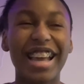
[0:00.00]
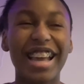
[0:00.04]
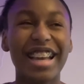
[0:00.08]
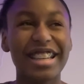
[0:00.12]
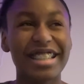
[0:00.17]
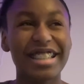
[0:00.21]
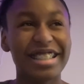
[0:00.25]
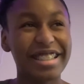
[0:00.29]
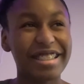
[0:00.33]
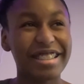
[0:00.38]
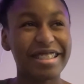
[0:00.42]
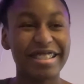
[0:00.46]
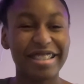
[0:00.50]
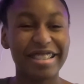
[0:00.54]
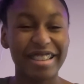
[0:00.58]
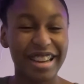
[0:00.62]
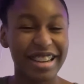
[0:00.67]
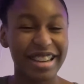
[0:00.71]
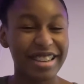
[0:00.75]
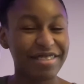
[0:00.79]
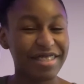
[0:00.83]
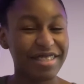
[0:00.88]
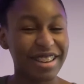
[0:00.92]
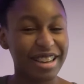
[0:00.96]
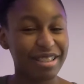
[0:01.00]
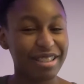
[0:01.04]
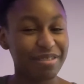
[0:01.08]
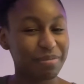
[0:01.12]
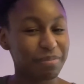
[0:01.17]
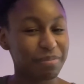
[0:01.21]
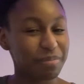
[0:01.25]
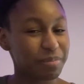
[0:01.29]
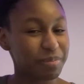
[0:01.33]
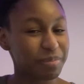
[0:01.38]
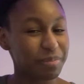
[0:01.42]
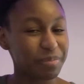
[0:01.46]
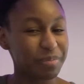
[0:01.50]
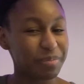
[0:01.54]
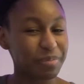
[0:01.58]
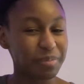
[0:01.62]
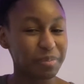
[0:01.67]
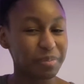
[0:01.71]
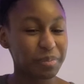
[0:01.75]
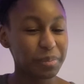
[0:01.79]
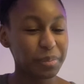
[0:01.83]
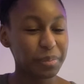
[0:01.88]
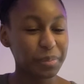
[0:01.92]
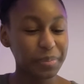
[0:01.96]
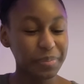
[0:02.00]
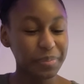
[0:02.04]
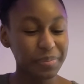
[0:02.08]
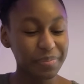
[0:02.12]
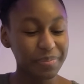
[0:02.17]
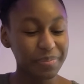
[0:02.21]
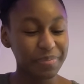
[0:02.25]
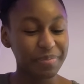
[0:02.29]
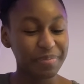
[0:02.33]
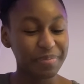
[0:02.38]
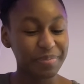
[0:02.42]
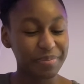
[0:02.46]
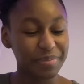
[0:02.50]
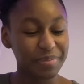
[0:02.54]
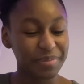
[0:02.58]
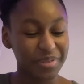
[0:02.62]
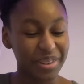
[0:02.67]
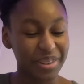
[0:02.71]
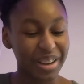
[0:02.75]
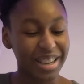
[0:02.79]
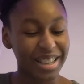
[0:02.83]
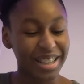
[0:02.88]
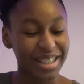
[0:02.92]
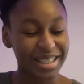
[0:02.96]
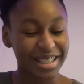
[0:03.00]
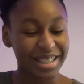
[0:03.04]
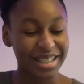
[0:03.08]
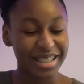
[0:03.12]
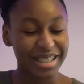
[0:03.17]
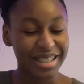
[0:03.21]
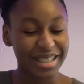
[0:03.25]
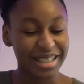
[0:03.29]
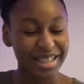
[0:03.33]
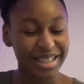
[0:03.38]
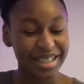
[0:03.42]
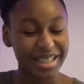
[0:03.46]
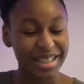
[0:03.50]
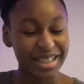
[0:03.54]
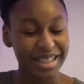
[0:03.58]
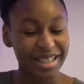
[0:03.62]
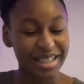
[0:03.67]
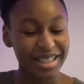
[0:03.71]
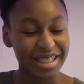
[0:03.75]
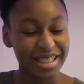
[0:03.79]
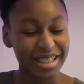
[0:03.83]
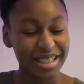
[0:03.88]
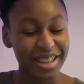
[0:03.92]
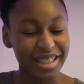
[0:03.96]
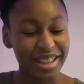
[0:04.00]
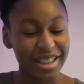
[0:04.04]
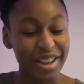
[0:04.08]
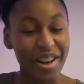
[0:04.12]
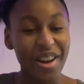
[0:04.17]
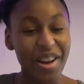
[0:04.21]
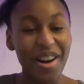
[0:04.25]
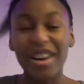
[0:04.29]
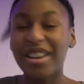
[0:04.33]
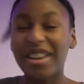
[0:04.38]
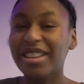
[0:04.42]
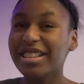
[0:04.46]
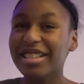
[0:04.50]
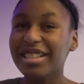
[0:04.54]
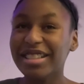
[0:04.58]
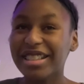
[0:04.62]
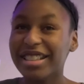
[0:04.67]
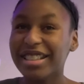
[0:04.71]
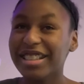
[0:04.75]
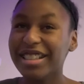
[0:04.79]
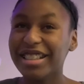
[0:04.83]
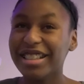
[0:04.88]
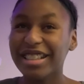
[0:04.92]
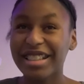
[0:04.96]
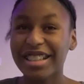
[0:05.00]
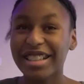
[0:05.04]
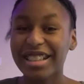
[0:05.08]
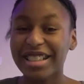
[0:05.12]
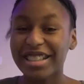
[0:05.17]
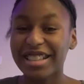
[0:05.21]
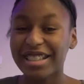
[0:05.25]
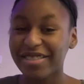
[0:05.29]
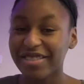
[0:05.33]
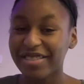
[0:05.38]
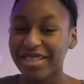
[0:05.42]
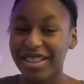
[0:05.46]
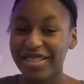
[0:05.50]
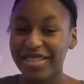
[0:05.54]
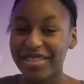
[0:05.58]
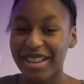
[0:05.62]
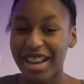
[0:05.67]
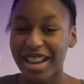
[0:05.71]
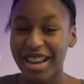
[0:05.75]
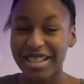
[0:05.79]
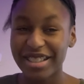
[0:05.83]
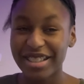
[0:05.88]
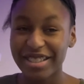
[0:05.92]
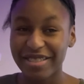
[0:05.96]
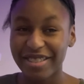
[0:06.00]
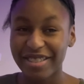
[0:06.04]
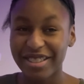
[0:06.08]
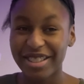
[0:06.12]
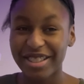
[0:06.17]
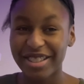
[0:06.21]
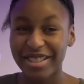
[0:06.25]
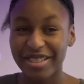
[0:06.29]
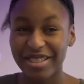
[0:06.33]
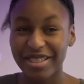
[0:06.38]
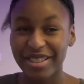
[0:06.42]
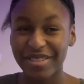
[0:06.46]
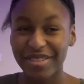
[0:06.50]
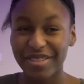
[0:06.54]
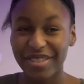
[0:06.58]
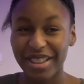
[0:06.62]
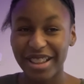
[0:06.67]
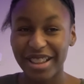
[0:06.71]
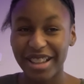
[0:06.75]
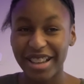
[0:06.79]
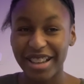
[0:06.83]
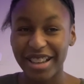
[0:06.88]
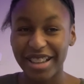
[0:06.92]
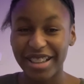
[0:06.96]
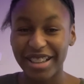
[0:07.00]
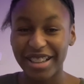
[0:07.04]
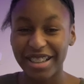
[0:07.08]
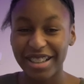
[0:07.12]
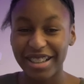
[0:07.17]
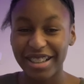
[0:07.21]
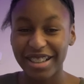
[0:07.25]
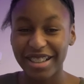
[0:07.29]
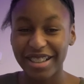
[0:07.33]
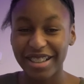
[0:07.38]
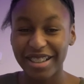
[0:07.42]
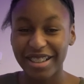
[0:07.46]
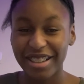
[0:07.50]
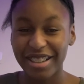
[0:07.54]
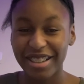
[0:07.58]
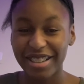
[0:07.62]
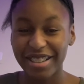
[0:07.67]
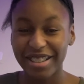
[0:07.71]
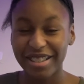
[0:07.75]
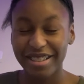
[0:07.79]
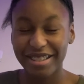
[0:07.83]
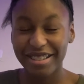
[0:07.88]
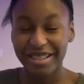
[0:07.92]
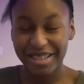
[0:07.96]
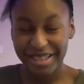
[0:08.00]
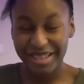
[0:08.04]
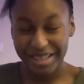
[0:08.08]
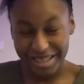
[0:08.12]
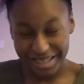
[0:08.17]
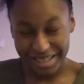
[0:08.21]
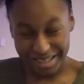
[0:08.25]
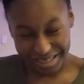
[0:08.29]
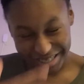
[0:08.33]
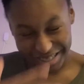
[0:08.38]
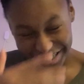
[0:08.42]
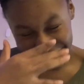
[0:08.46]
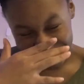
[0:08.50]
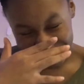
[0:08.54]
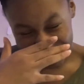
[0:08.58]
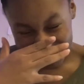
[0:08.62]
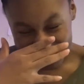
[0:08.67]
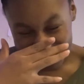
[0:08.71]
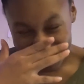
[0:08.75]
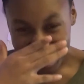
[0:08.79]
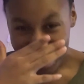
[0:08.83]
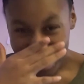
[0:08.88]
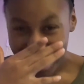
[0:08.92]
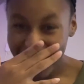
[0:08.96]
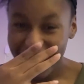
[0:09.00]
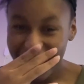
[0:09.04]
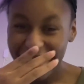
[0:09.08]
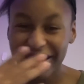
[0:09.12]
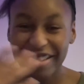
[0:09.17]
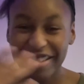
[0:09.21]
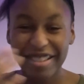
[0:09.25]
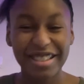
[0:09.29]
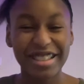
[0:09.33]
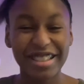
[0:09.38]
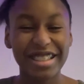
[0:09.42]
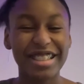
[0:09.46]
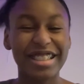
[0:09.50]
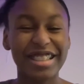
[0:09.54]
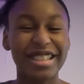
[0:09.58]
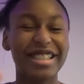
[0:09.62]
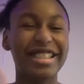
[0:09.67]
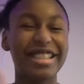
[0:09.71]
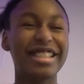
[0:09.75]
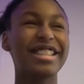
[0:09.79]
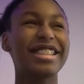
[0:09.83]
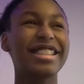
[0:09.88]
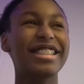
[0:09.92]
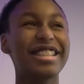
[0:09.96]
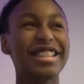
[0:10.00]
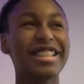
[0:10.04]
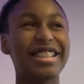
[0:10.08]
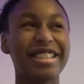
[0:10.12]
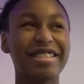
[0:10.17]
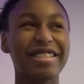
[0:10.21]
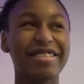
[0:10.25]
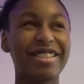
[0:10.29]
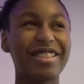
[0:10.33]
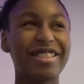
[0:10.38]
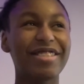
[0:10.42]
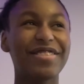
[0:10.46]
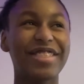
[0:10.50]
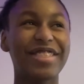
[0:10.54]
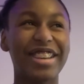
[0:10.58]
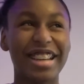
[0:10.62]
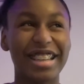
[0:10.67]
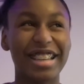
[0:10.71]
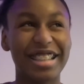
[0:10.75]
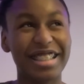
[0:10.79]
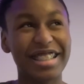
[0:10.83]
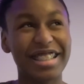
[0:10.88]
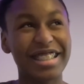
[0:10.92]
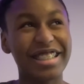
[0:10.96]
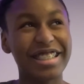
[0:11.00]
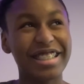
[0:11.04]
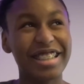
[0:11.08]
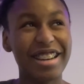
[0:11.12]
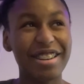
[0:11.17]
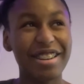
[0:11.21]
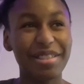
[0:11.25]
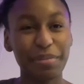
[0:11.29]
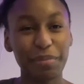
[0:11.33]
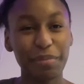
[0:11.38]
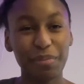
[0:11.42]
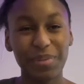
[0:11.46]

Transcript: Shoujo anime. Right. Honestly, sometimes I just watch shoujo for the for the cheesy romance, you know?